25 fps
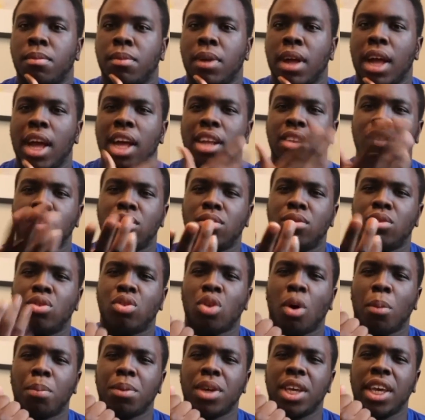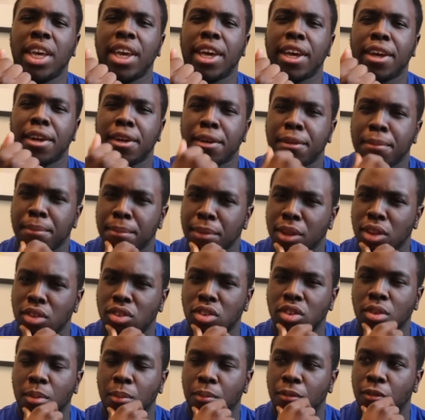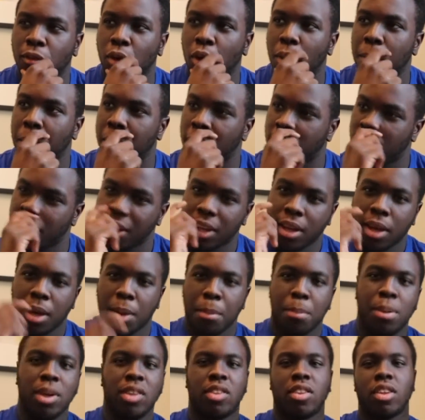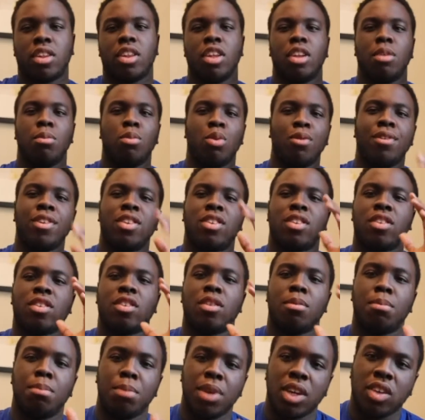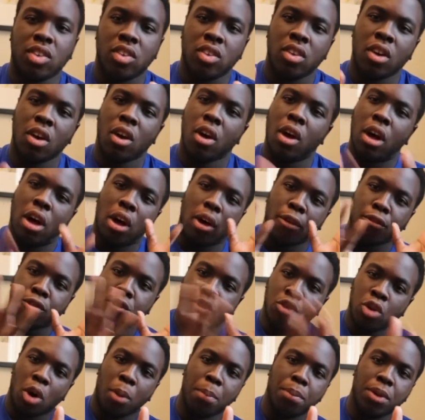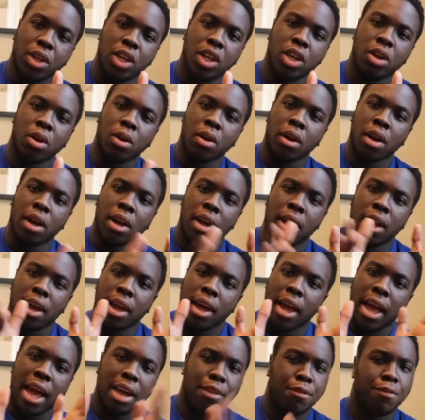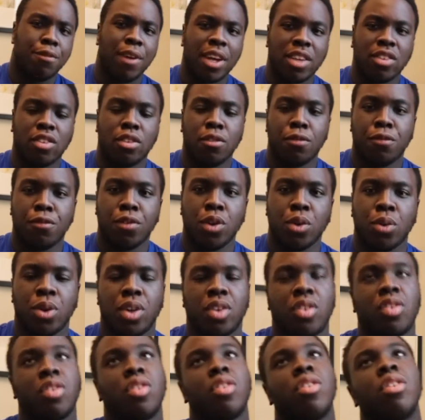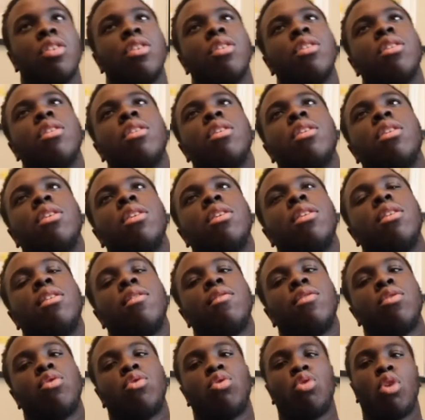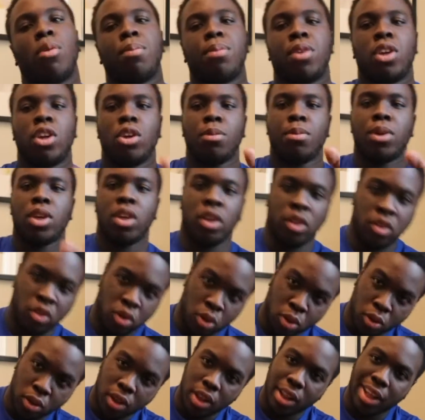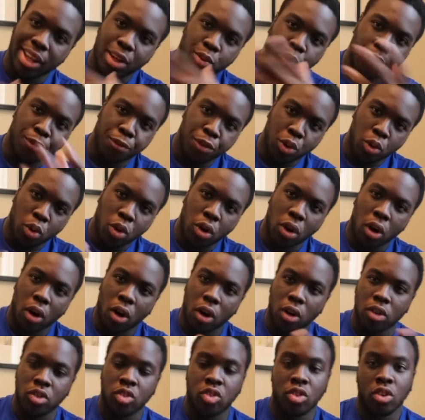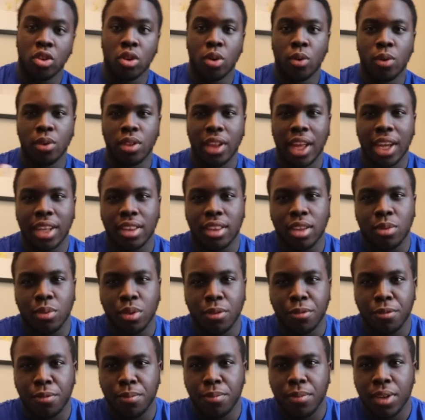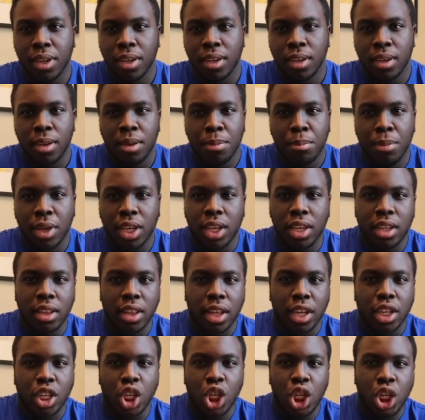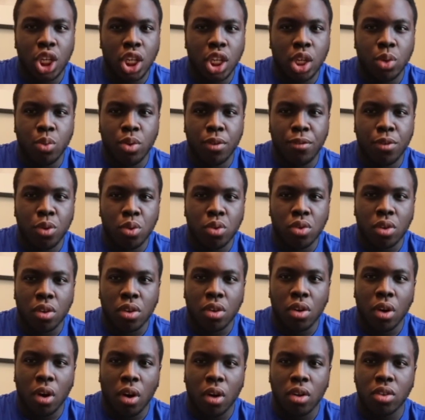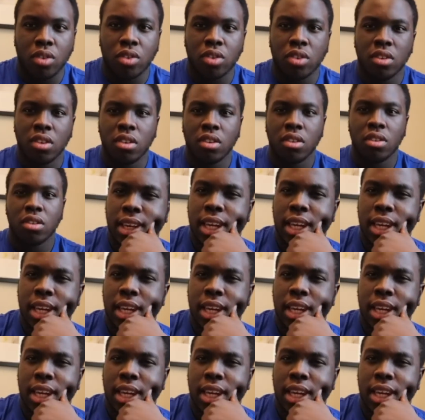And Top Gear in some form. Basically, the movie's just a mix of Top Gear and Fast and Furious. Top Gear because, you know, they like review cars, you know, like they're making like cheeky reviews on cars.